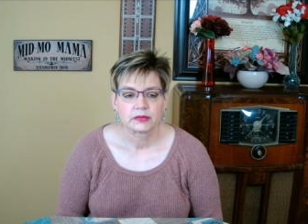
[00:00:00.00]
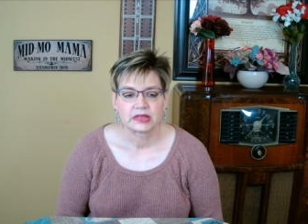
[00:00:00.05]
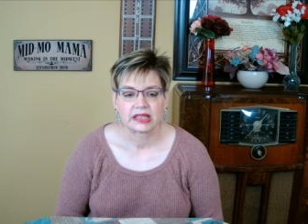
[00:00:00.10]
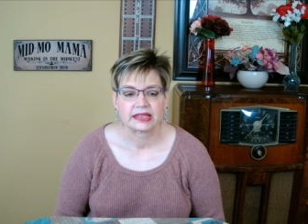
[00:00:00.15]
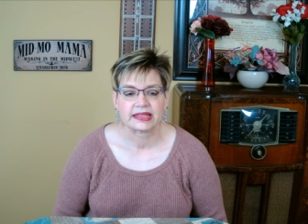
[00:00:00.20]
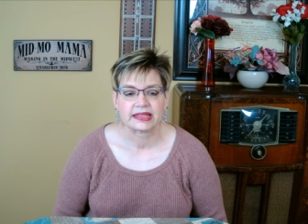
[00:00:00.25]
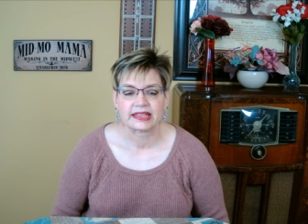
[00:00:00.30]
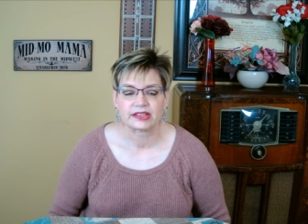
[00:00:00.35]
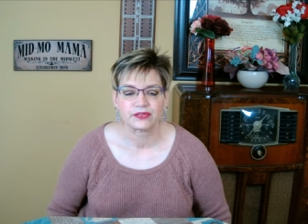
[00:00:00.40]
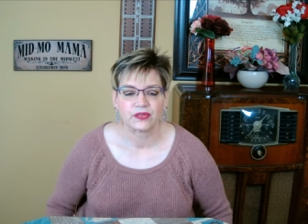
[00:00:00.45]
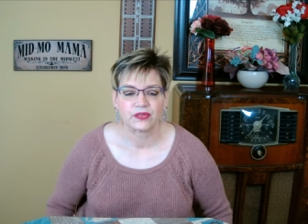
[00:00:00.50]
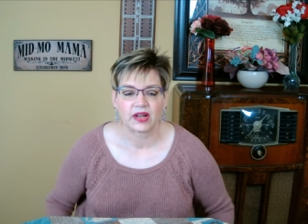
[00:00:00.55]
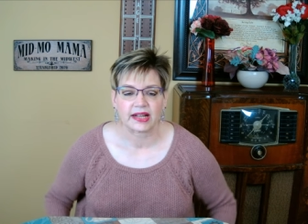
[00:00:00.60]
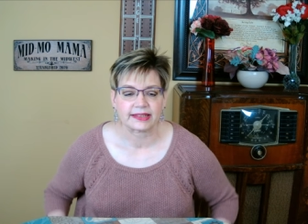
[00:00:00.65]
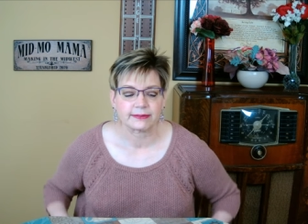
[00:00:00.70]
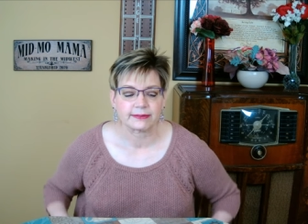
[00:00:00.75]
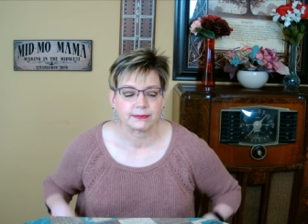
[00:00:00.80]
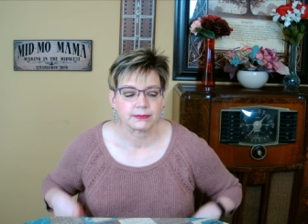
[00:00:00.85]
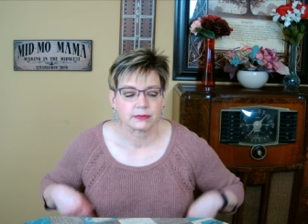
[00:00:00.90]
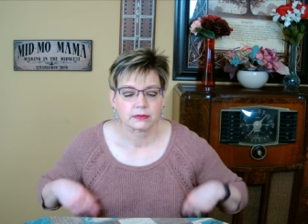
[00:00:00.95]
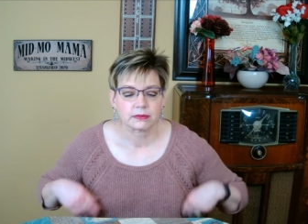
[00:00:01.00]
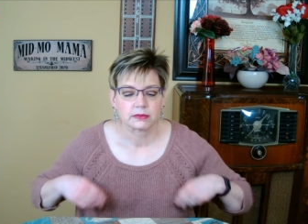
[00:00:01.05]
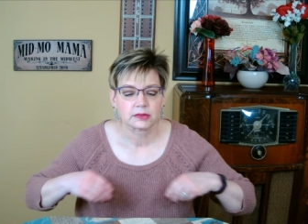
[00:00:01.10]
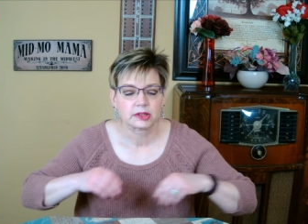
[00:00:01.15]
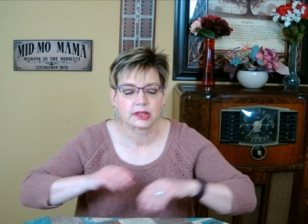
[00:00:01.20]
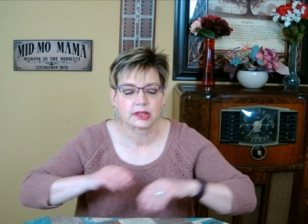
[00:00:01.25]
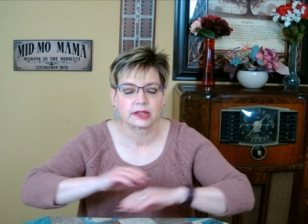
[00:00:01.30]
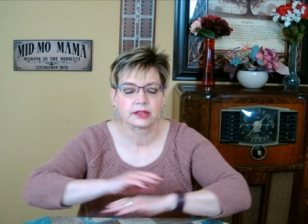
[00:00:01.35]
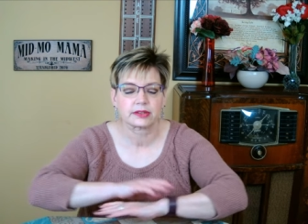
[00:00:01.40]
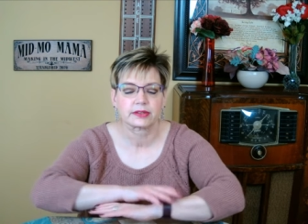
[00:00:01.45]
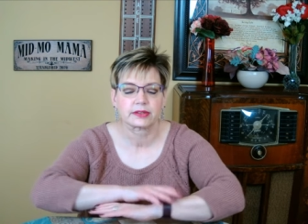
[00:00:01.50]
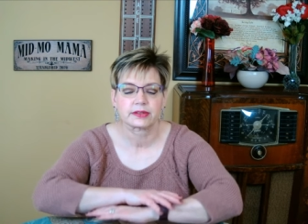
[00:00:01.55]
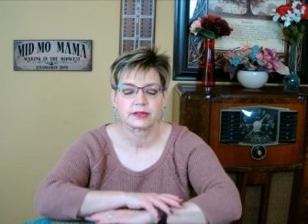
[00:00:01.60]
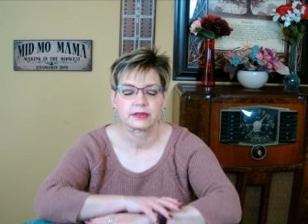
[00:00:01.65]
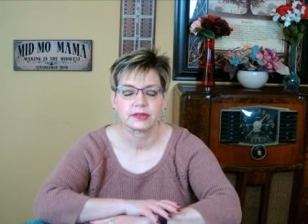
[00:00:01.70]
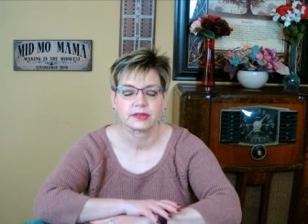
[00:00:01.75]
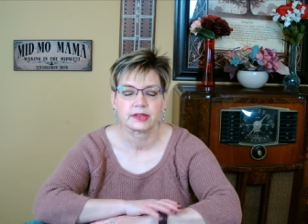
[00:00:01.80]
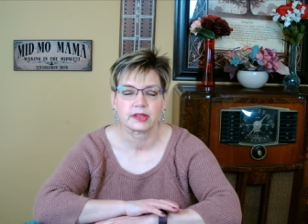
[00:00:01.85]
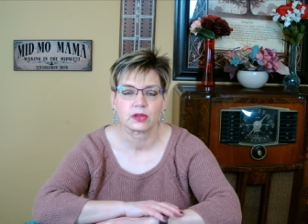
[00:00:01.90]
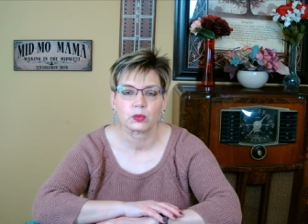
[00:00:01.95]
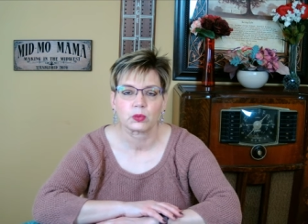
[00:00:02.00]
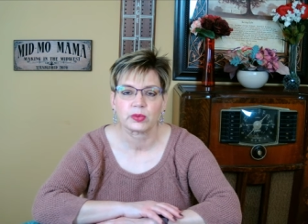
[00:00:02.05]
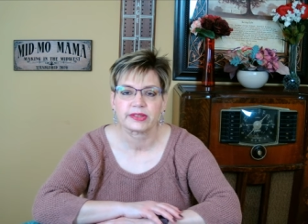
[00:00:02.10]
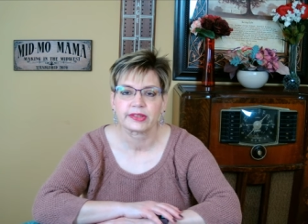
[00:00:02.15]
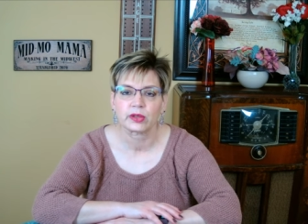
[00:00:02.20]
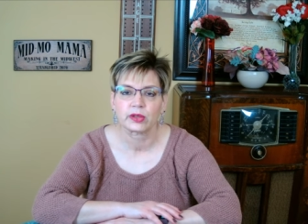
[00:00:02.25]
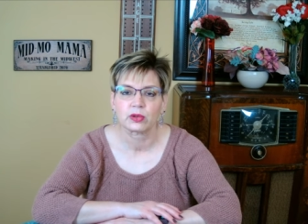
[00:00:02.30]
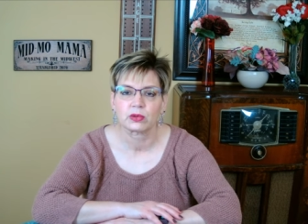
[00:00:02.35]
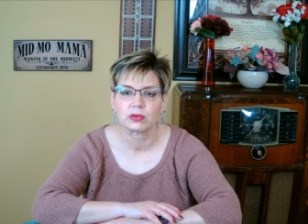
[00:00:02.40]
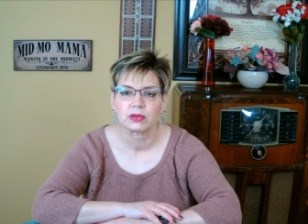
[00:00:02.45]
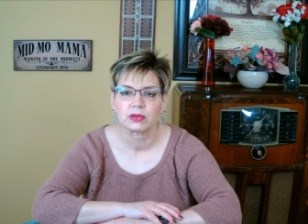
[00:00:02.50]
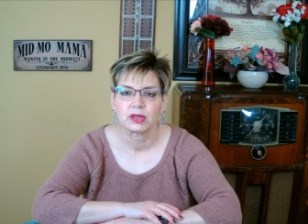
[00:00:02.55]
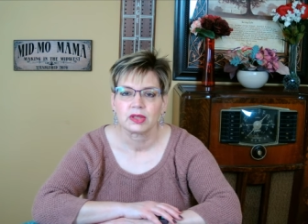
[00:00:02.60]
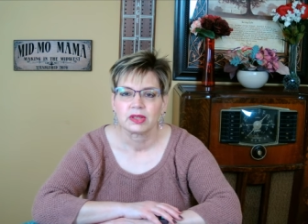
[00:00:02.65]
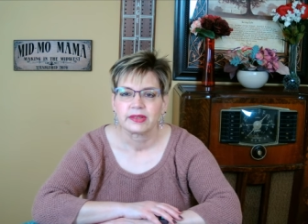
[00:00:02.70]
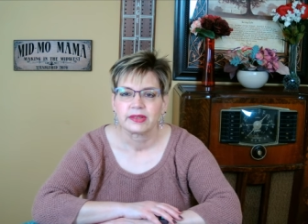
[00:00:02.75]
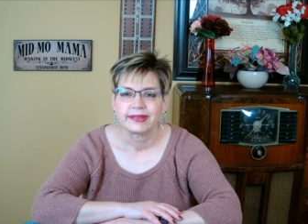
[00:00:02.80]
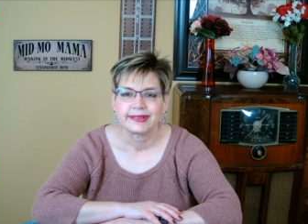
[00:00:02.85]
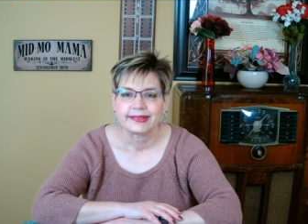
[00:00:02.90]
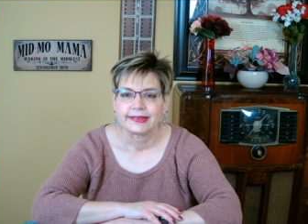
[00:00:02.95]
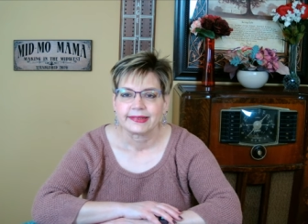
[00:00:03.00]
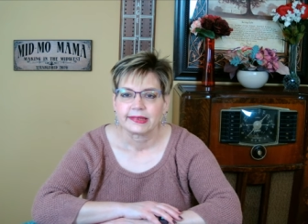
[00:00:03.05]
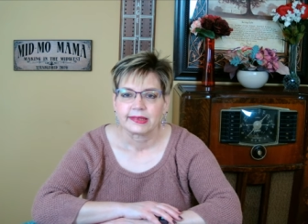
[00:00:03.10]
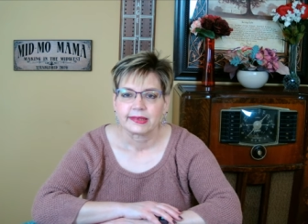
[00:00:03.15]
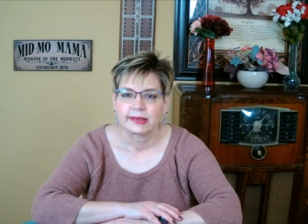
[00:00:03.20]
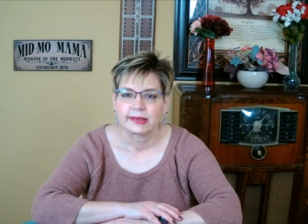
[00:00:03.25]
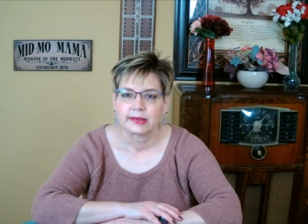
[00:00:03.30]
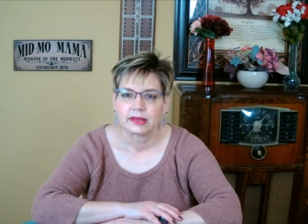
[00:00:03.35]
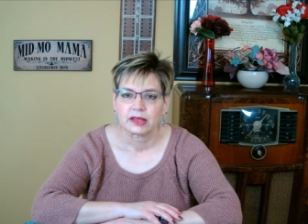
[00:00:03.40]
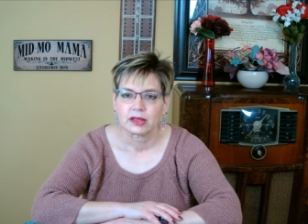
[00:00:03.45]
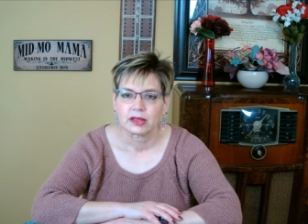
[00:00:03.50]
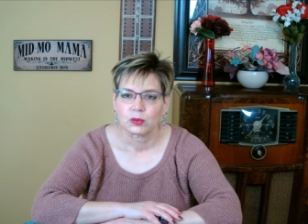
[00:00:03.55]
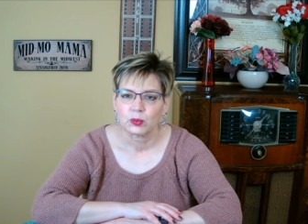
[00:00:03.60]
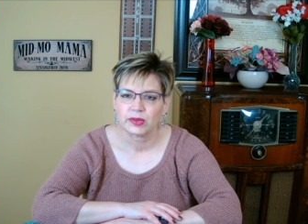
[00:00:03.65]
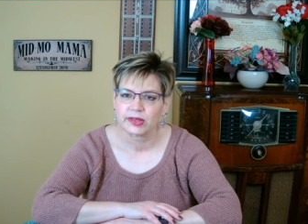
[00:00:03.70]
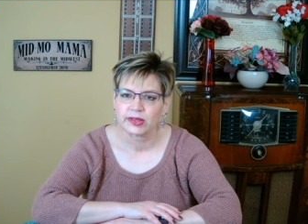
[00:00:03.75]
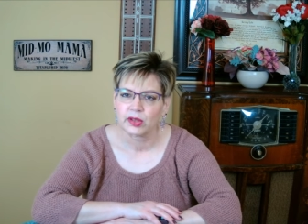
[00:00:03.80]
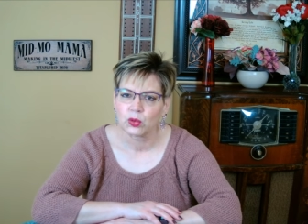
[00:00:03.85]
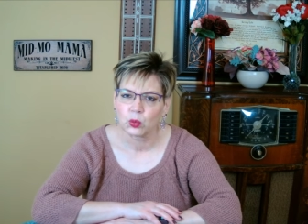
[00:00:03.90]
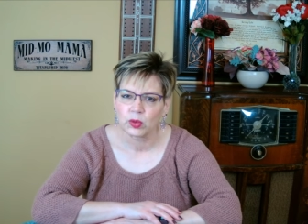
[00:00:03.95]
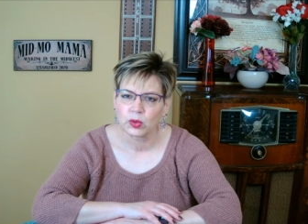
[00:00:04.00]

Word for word: and that's fine, because you know we don't we don't